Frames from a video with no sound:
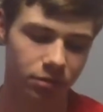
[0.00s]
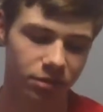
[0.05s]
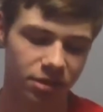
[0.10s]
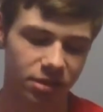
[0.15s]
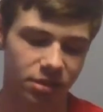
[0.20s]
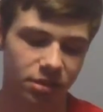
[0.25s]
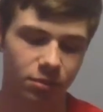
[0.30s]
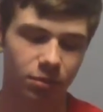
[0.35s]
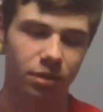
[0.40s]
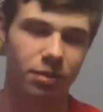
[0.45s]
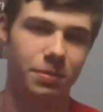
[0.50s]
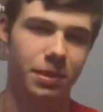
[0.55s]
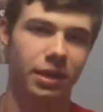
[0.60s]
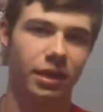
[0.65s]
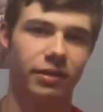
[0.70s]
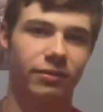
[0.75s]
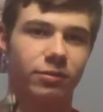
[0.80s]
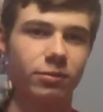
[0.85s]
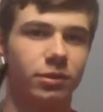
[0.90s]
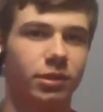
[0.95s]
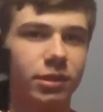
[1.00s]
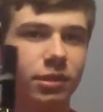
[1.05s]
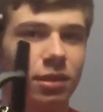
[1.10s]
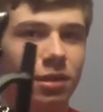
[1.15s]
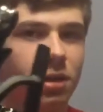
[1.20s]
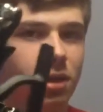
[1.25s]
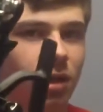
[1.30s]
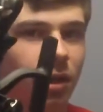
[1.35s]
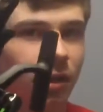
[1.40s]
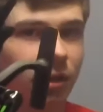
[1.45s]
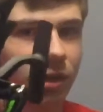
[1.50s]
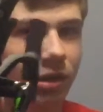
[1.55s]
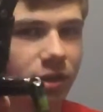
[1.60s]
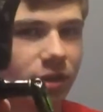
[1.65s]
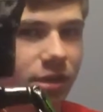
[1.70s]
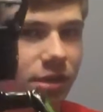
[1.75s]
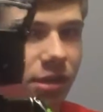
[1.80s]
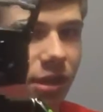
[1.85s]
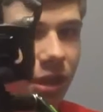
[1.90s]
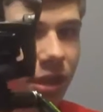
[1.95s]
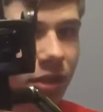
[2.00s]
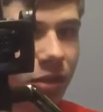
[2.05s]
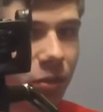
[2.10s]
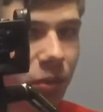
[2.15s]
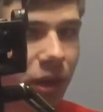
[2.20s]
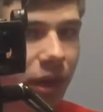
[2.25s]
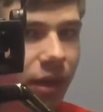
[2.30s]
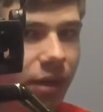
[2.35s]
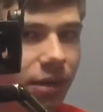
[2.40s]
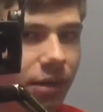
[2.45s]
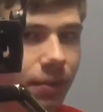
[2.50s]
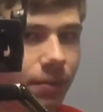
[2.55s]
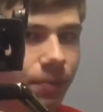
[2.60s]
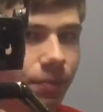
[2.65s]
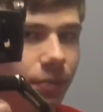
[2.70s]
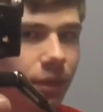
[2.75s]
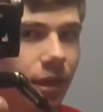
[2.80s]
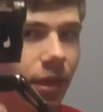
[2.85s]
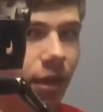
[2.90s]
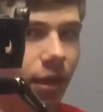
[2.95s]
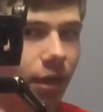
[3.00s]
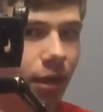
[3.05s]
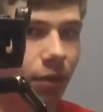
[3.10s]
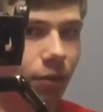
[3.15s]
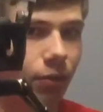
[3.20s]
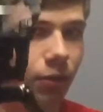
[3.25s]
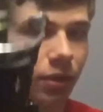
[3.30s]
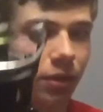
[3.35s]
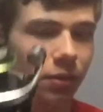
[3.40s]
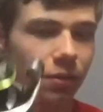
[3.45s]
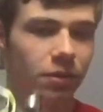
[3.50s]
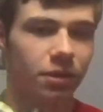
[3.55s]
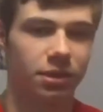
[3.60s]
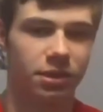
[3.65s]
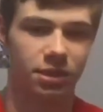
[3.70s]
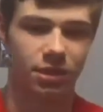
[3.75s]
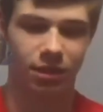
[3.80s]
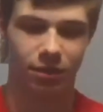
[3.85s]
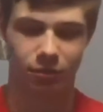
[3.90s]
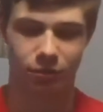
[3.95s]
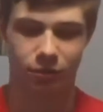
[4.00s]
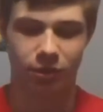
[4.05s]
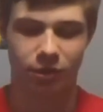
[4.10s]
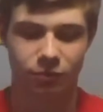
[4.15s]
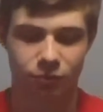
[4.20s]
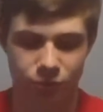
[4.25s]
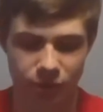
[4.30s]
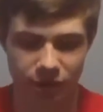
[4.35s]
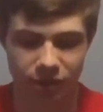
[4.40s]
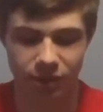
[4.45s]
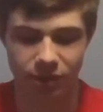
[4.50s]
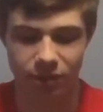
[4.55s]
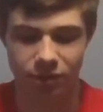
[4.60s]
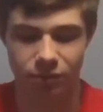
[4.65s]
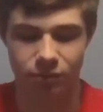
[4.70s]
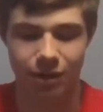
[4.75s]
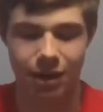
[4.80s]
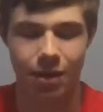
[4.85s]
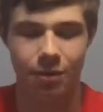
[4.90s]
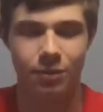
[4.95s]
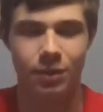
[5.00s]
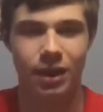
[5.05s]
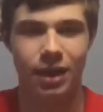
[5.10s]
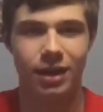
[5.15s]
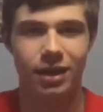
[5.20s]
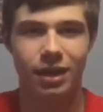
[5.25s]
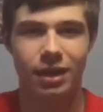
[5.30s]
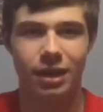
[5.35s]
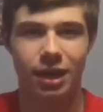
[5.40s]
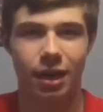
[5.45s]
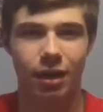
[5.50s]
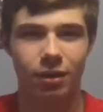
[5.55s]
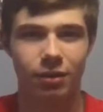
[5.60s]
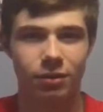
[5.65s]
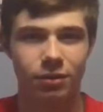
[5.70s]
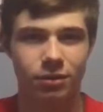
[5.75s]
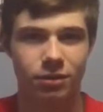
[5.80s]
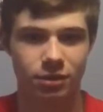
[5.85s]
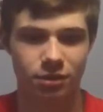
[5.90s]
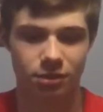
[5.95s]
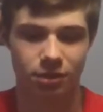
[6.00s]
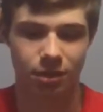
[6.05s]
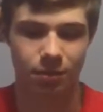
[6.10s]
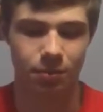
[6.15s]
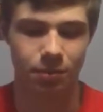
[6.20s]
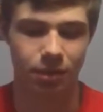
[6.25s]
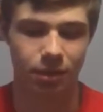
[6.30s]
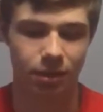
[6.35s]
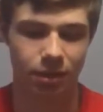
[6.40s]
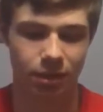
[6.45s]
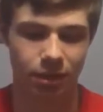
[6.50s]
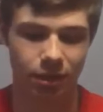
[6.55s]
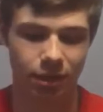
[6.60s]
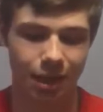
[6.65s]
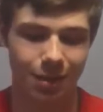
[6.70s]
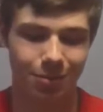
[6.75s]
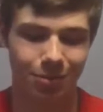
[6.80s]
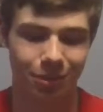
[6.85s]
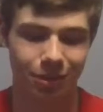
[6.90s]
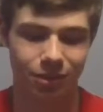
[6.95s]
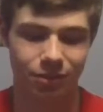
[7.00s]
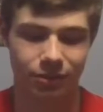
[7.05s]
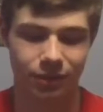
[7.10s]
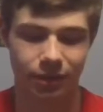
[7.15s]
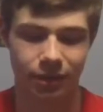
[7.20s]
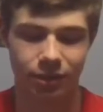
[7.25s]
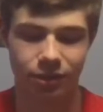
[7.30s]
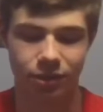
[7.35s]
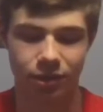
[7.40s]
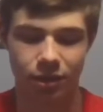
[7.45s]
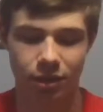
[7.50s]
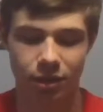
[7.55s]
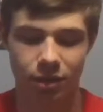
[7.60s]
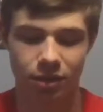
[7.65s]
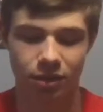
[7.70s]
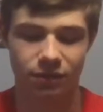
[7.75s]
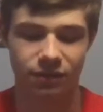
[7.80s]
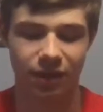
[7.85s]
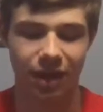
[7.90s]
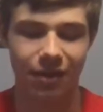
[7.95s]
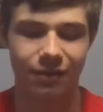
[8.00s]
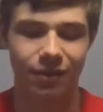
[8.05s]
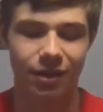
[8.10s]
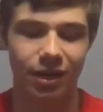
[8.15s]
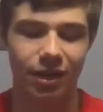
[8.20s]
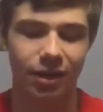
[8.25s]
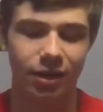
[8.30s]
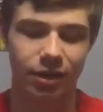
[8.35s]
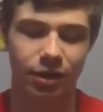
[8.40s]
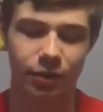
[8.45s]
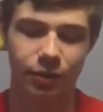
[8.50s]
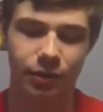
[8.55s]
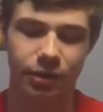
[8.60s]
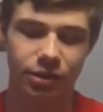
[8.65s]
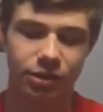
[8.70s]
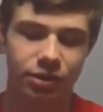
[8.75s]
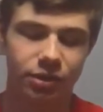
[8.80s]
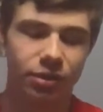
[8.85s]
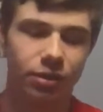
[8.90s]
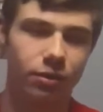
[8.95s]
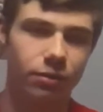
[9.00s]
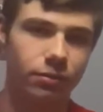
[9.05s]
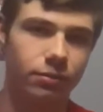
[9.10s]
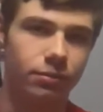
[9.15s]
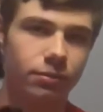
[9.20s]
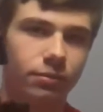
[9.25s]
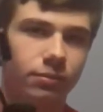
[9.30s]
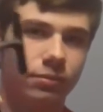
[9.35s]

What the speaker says: This is the one in my giveaway. This is a great reel. It retails around $80, something in that price range. It's 5 to 8 gear ratio.